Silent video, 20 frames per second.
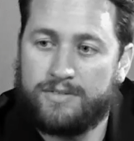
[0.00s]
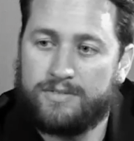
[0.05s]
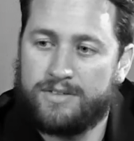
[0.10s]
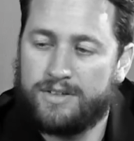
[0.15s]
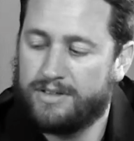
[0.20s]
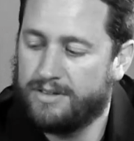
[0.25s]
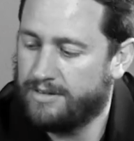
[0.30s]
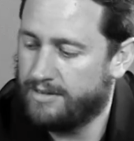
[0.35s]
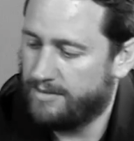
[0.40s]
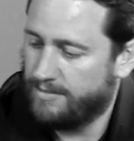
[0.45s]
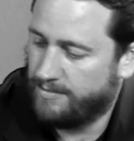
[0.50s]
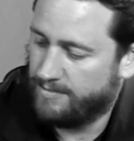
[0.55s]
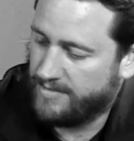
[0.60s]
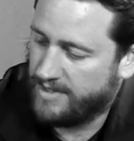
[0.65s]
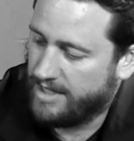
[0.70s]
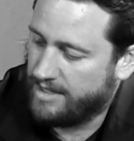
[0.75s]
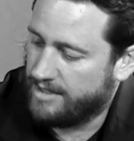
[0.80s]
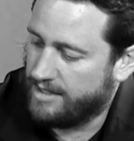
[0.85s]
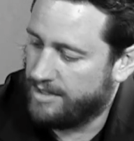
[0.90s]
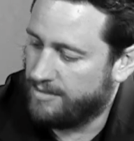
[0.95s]

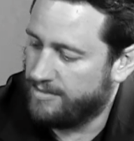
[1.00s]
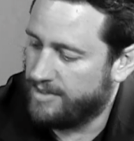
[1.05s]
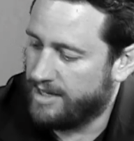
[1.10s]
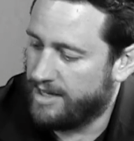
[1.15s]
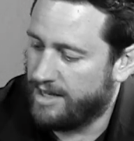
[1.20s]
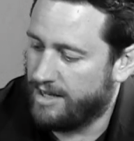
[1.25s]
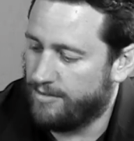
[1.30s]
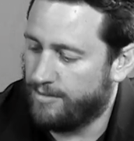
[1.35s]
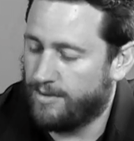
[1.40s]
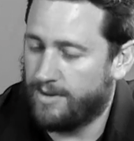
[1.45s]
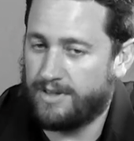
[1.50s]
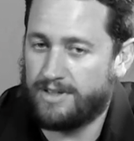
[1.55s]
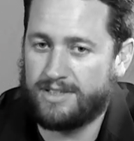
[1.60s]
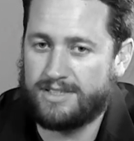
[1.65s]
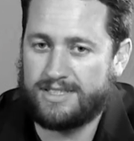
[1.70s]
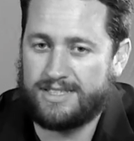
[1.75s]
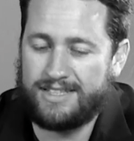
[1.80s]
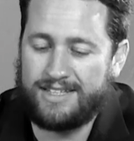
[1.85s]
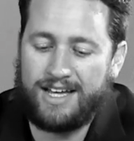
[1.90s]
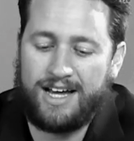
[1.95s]
and then we have one
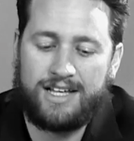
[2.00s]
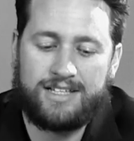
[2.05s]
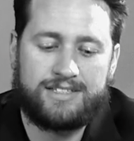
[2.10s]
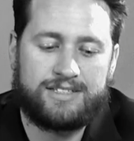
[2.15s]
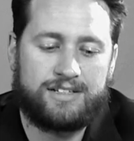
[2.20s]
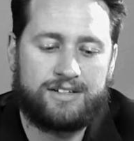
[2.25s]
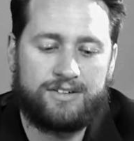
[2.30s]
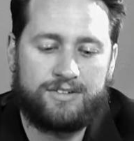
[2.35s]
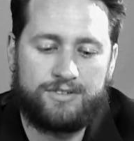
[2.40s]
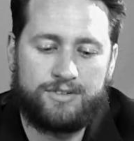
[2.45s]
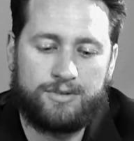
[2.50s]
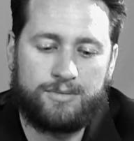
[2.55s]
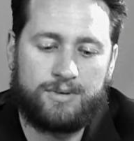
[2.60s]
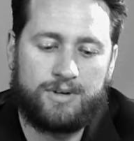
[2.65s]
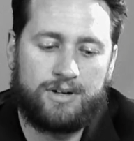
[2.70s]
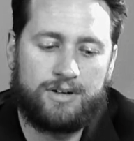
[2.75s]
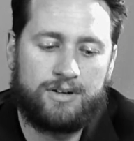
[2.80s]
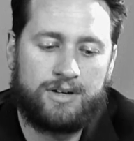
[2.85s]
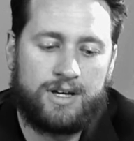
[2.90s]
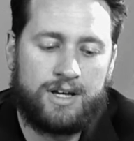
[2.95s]
that's not centered too
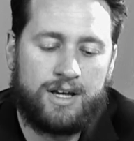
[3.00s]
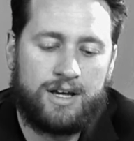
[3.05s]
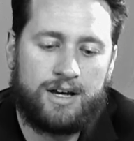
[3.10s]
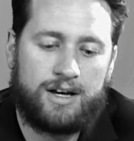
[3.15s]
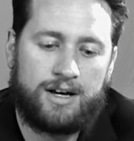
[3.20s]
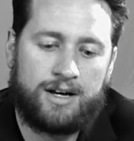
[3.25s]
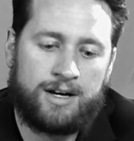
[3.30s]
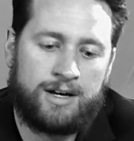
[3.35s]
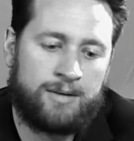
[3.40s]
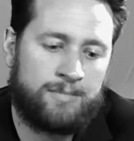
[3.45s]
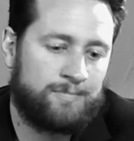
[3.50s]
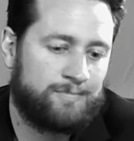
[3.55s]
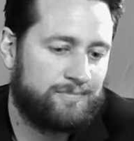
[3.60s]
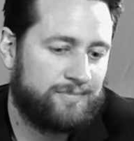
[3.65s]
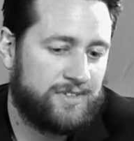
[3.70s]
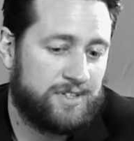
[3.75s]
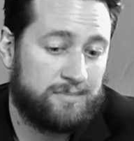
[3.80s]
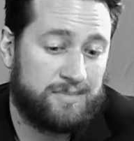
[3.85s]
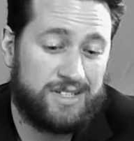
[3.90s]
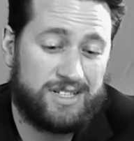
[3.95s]
well.
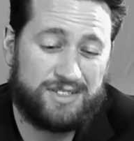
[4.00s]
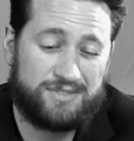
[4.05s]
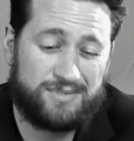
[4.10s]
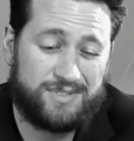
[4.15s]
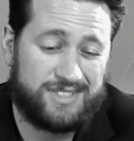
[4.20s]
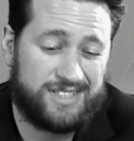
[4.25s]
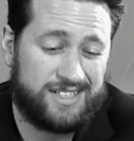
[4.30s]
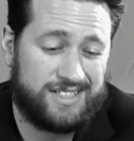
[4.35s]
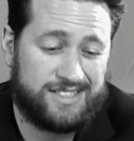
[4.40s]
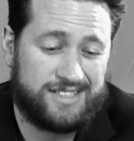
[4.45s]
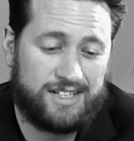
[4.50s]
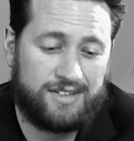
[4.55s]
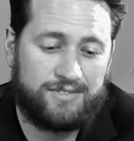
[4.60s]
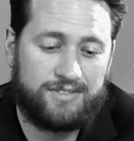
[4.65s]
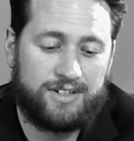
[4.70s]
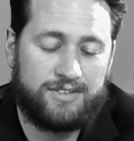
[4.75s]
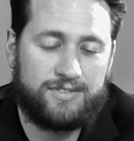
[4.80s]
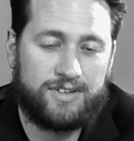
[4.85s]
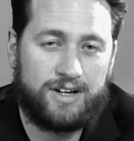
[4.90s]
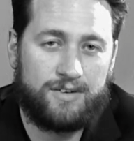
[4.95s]
To me, this one's like
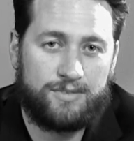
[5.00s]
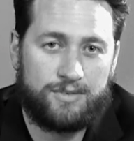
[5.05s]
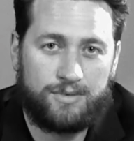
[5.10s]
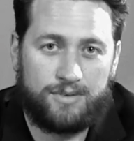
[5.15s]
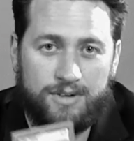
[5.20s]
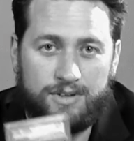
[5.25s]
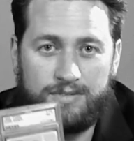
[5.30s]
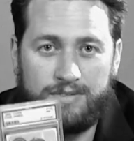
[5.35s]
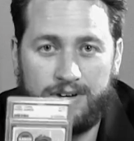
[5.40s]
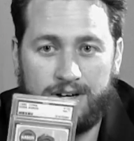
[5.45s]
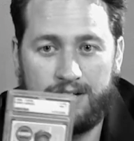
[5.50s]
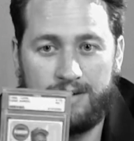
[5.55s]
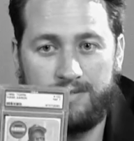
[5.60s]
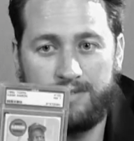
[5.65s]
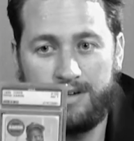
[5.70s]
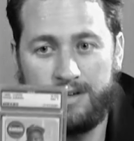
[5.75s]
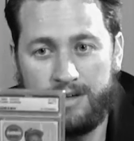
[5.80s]
75-25.